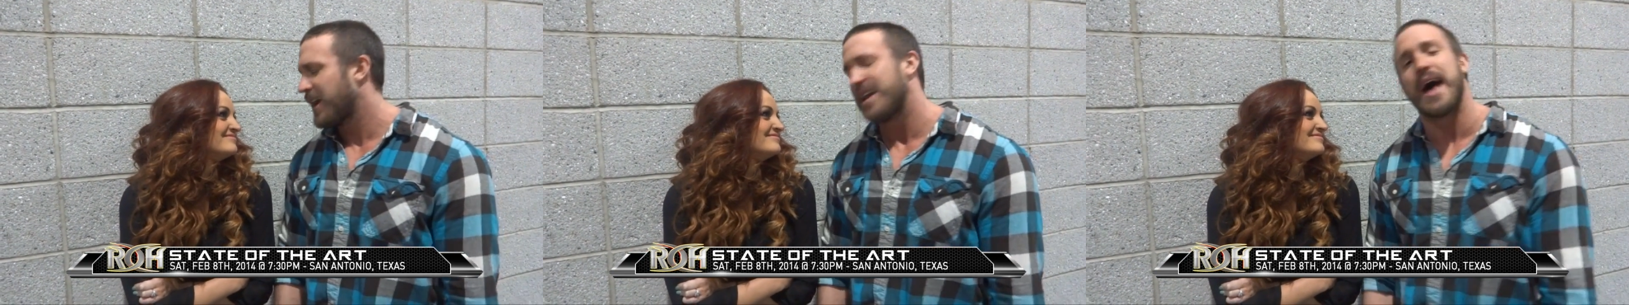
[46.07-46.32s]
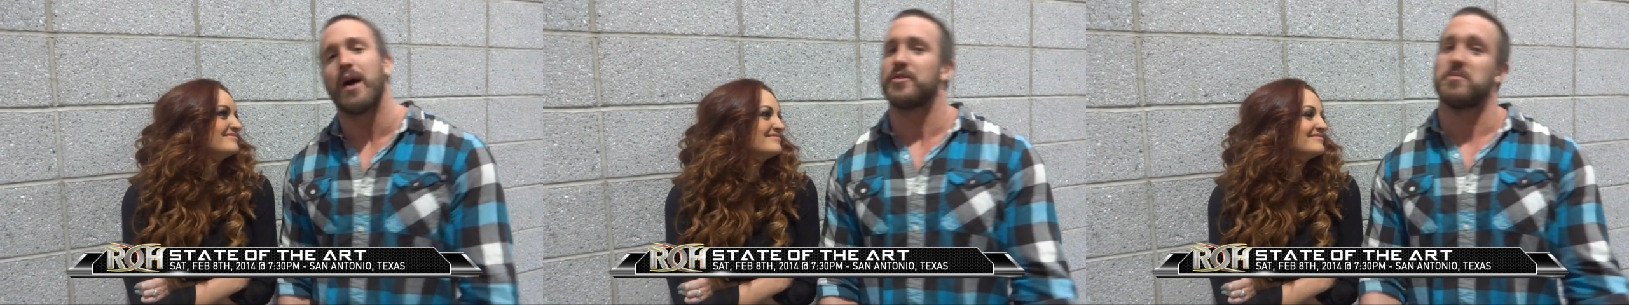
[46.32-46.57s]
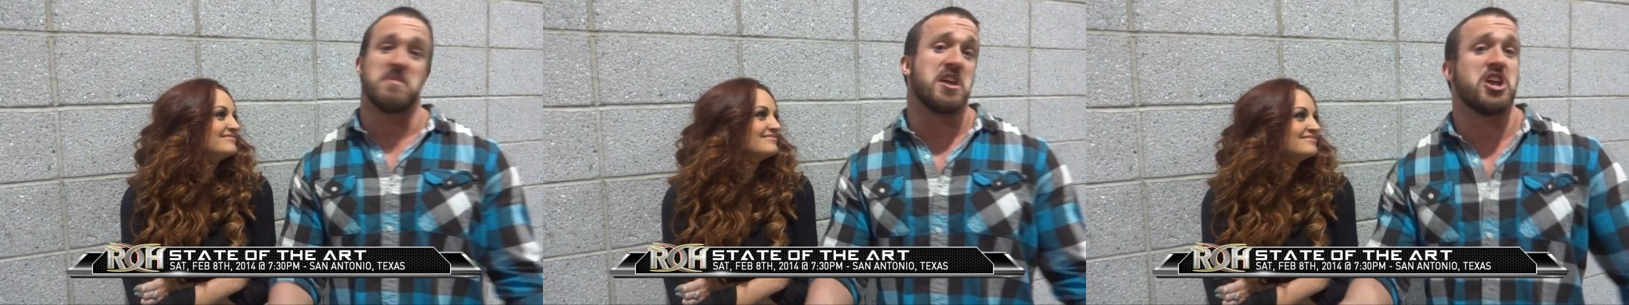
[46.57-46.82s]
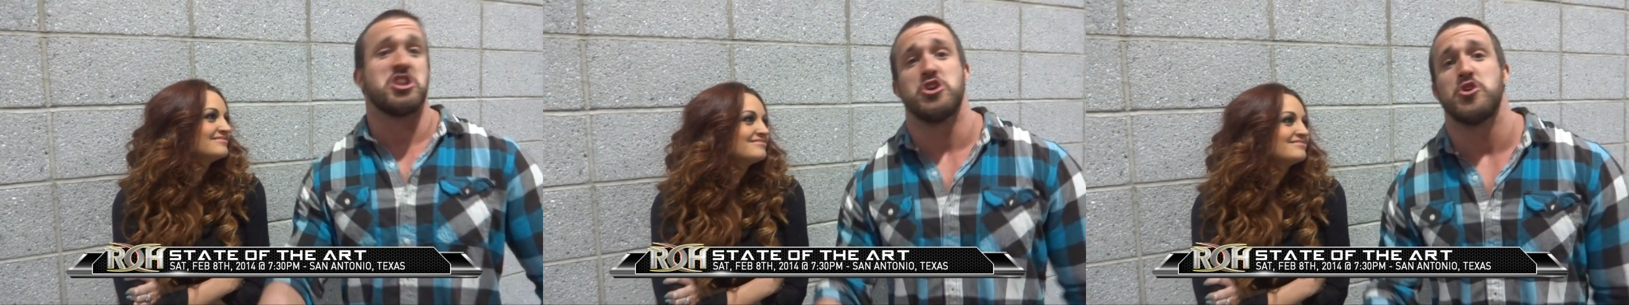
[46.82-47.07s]
Speaker 1: And now it's
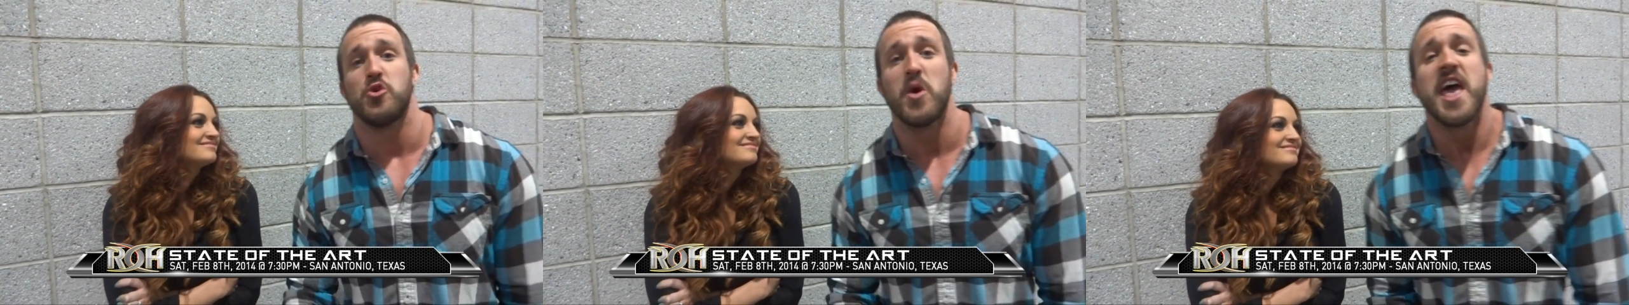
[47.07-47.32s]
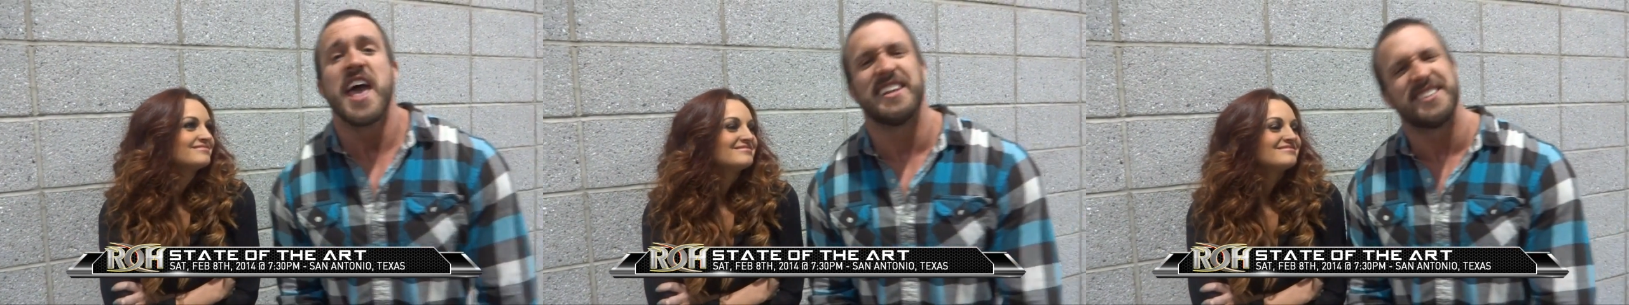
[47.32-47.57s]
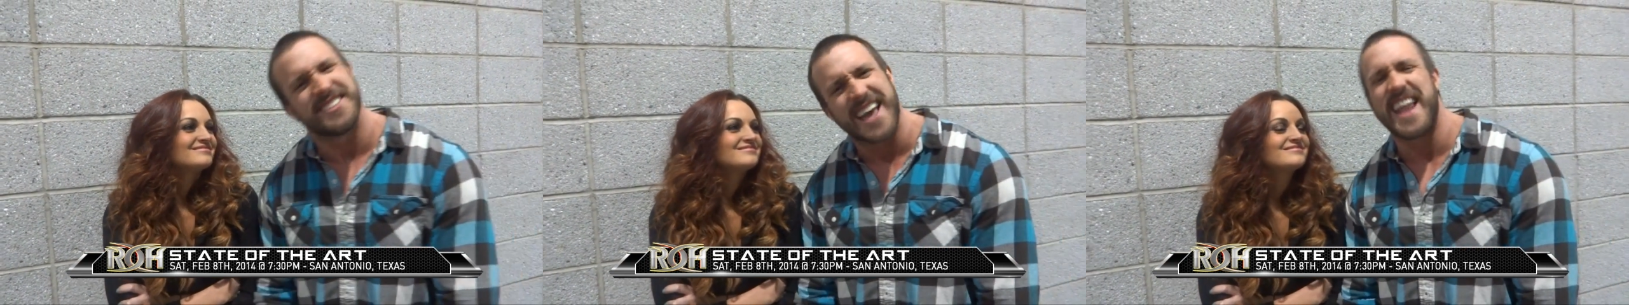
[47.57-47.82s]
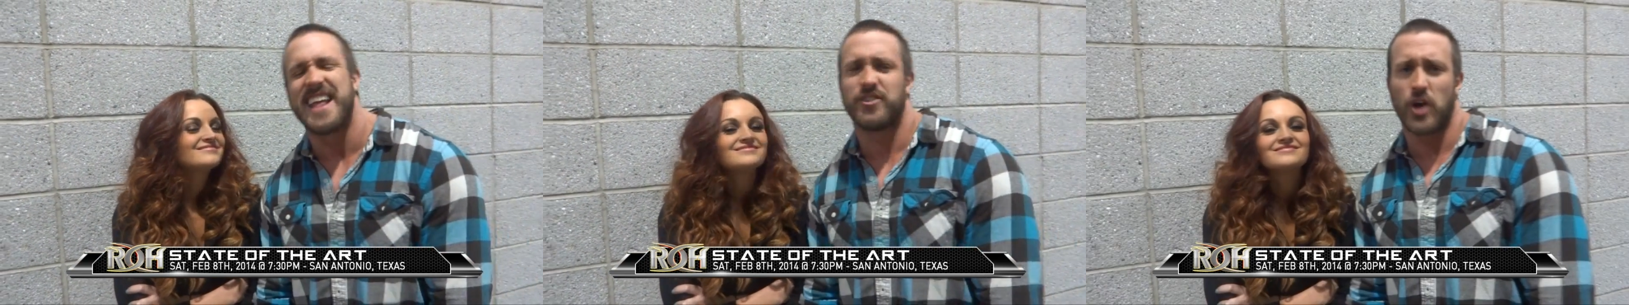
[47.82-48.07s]
me and you in
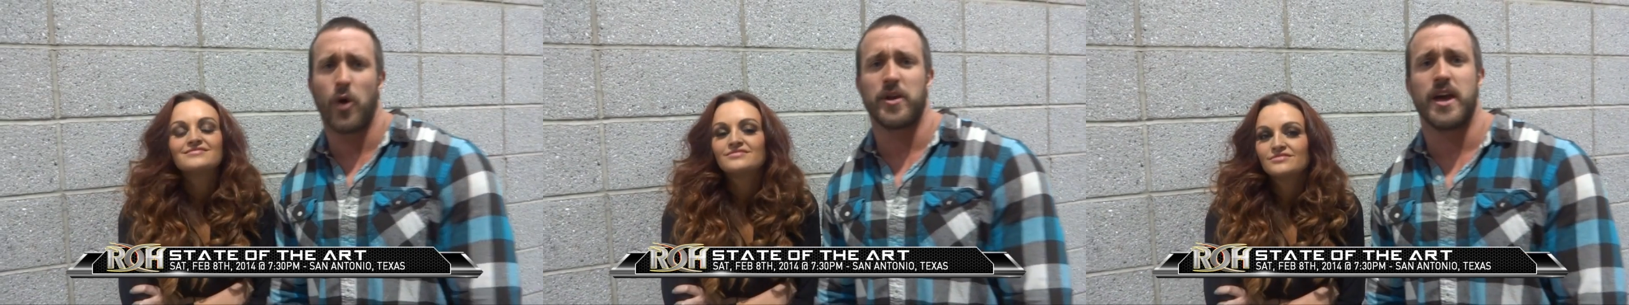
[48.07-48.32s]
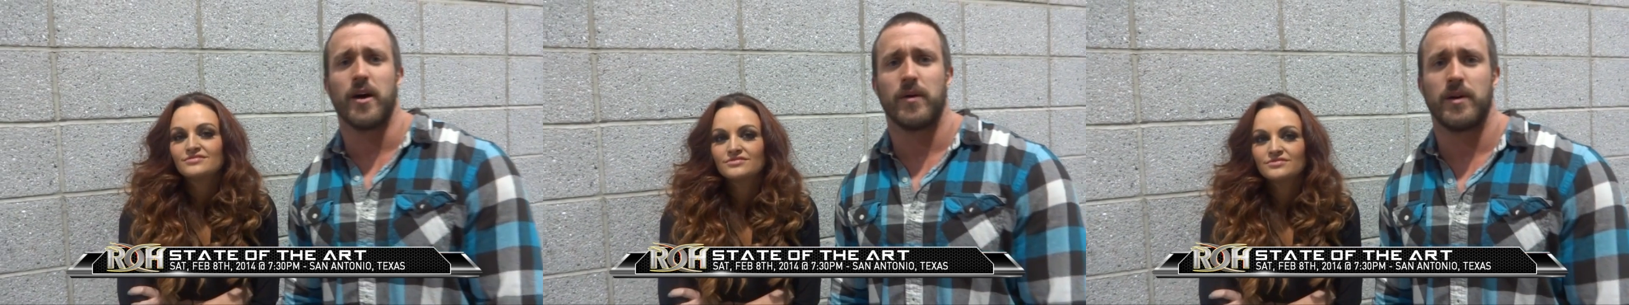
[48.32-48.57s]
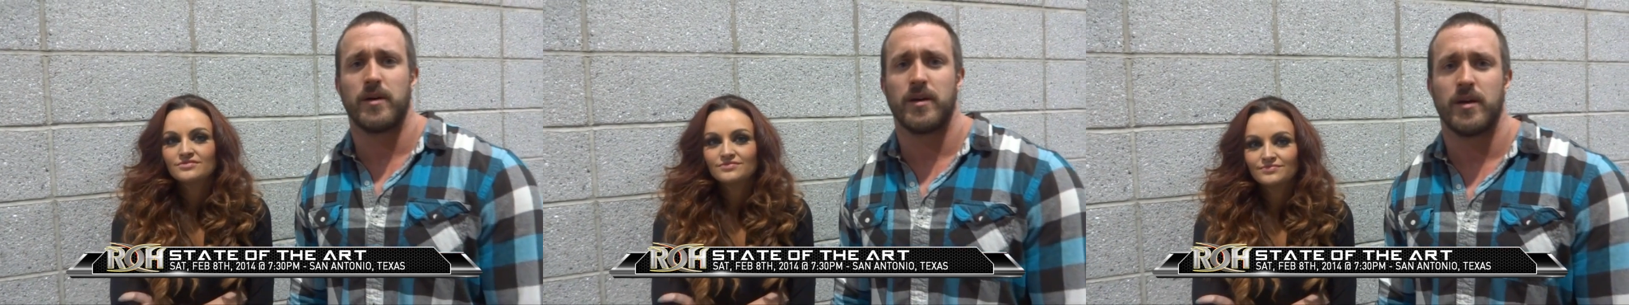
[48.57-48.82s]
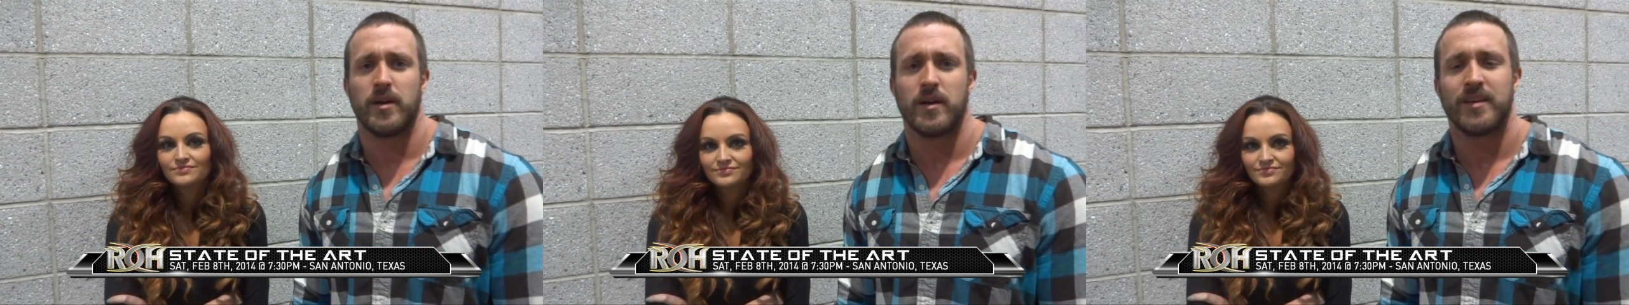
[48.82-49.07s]
San Antonio.
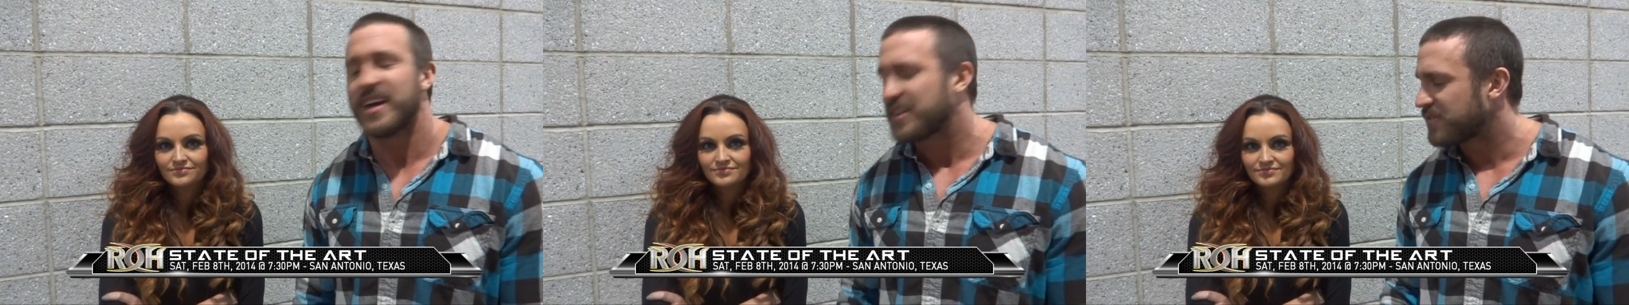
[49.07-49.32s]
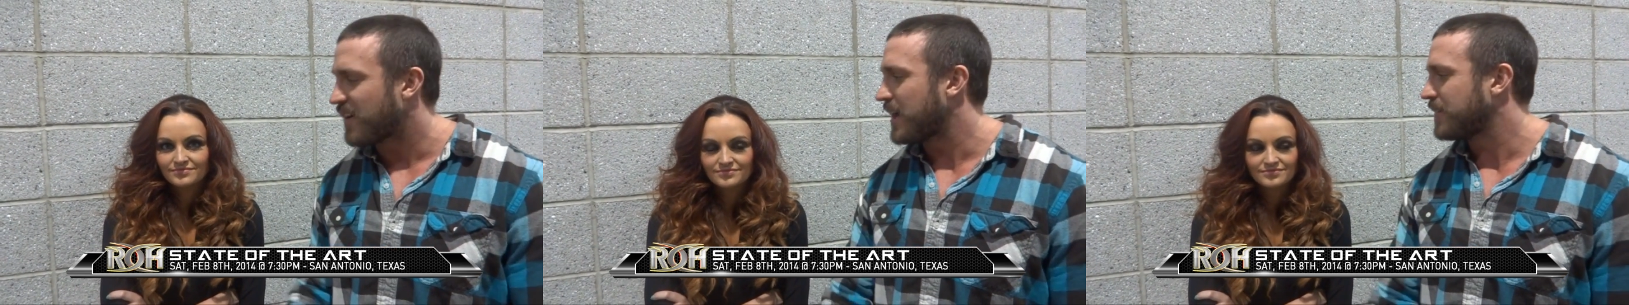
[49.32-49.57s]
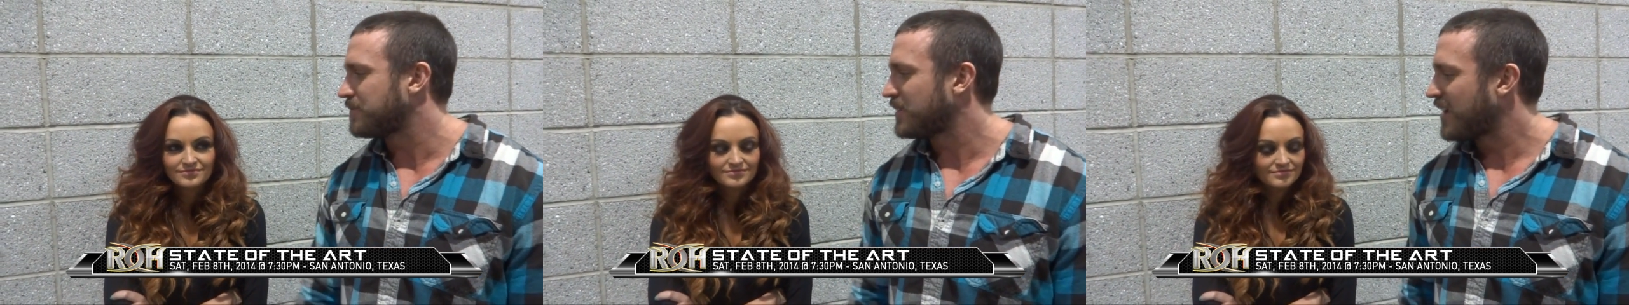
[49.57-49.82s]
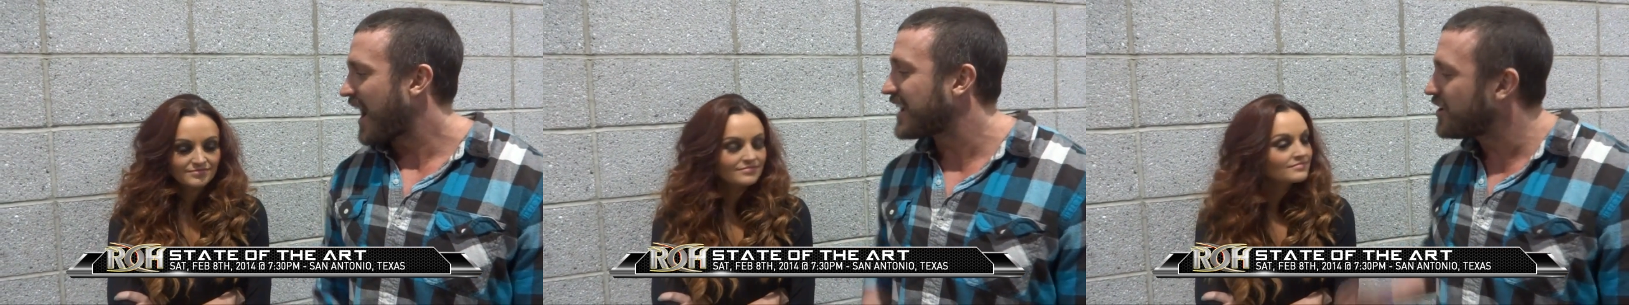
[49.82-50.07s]
That's fine.
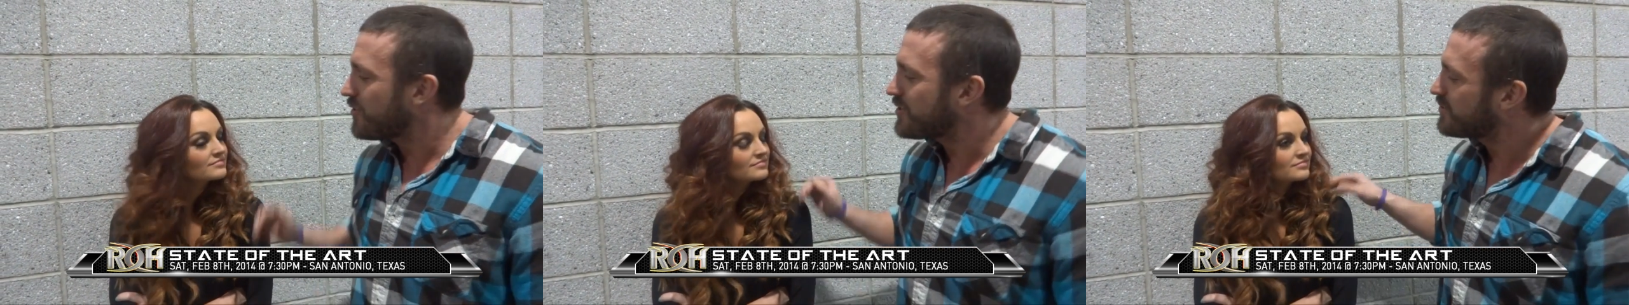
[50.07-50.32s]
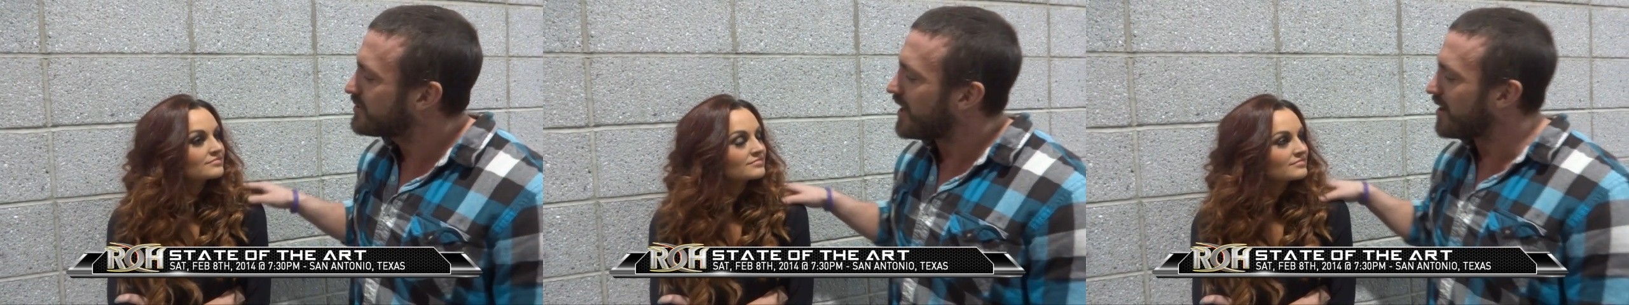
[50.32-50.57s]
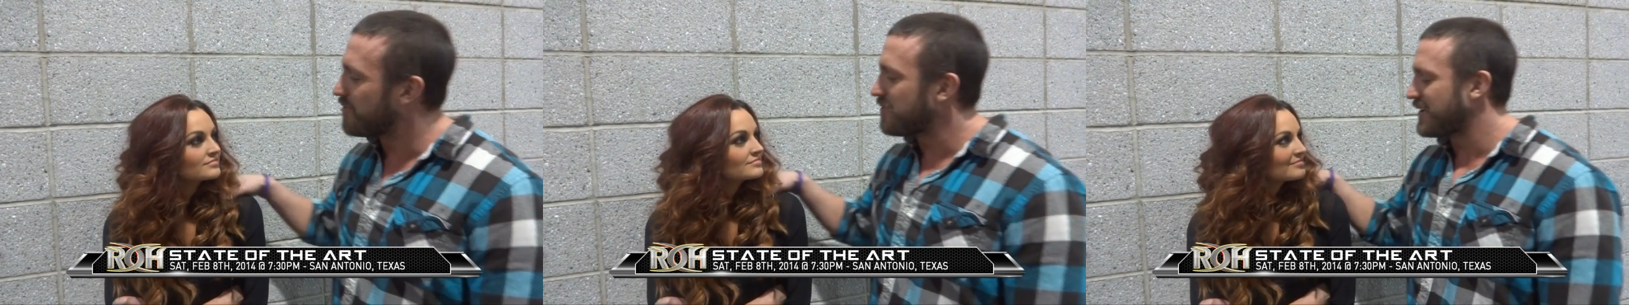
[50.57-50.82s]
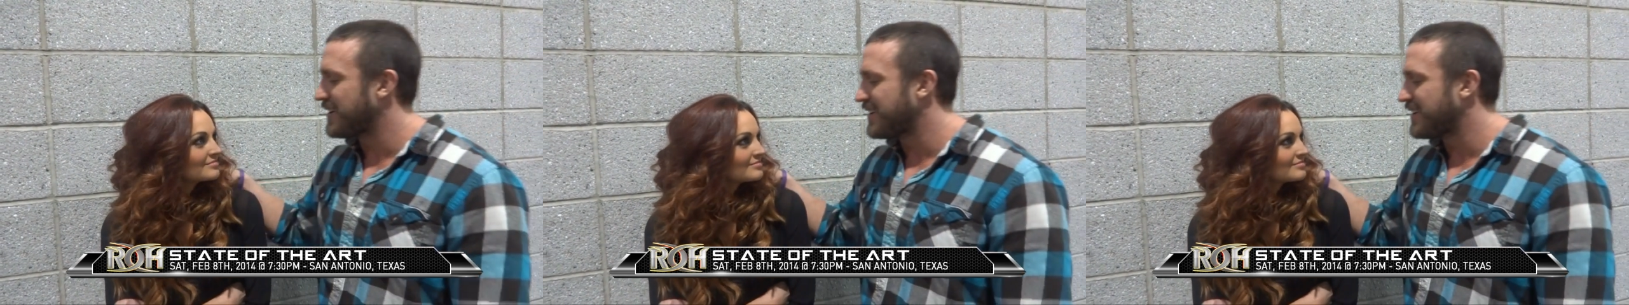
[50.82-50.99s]
I know you love